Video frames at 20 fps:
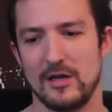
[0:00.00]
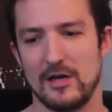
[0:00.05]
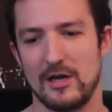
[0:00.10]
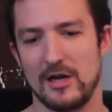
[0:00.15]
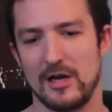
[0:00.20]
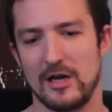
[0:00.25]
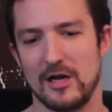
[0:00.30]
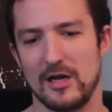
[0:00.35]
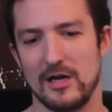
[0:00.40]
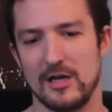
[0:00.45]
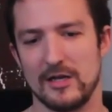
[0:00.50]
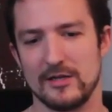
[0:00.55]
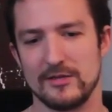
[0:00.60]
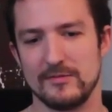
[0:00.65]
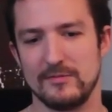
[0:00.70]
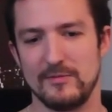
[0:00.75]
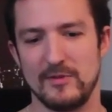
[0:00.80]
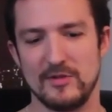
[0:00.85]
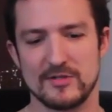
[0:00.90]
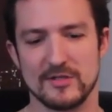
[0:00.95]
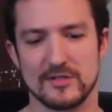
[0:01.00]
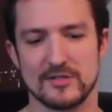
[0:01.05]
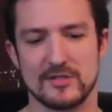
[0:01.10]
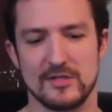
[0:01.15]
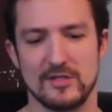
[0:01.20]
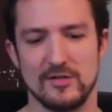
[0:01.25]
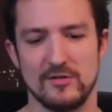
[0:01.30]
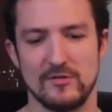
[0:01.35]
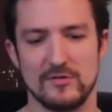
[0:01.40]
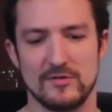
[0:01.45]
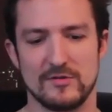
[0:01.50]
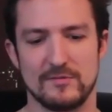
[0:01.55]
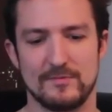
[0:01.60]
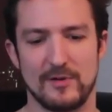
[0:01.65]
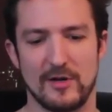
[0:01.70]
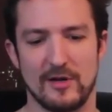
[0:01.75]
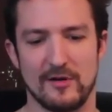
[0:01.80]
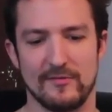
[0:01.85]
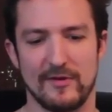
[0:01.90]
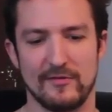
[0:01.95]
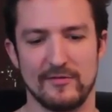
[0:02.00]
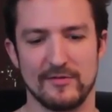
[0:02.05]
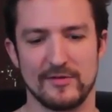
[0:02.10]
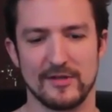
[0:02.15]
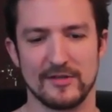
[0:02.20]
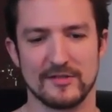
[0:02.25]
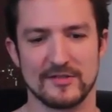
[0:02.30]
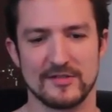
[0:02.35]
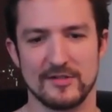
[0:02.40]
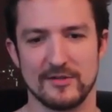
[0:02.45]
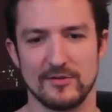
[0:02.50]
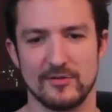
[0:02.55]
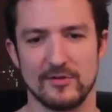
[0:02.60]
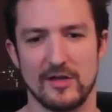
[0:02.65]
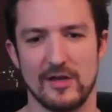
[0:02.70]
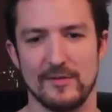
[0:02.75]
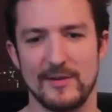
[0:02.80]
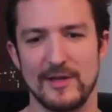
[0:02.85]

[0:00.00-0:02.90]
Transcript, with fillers: uh, music's a huge part of everything still.